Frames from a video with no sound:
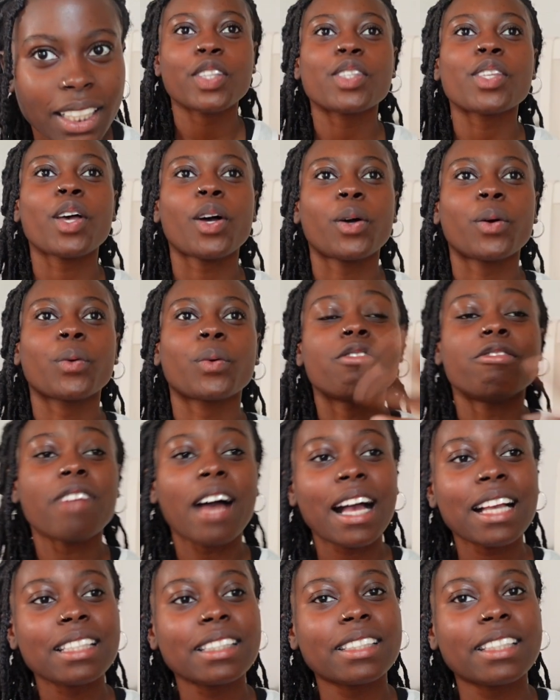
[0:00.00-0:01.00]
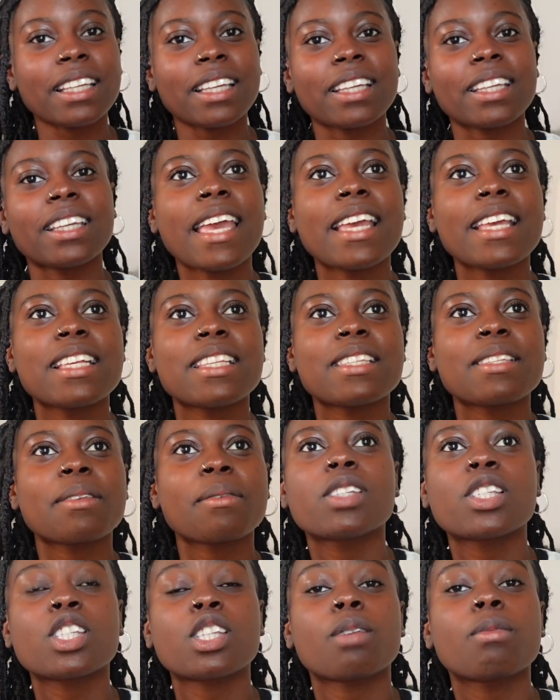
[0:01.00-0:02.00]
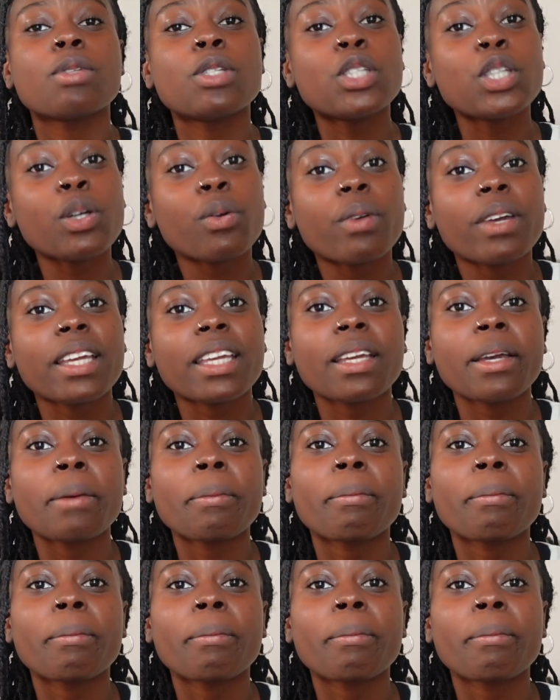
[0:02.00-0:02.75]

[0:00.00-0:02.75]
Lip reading: So fasting is subduing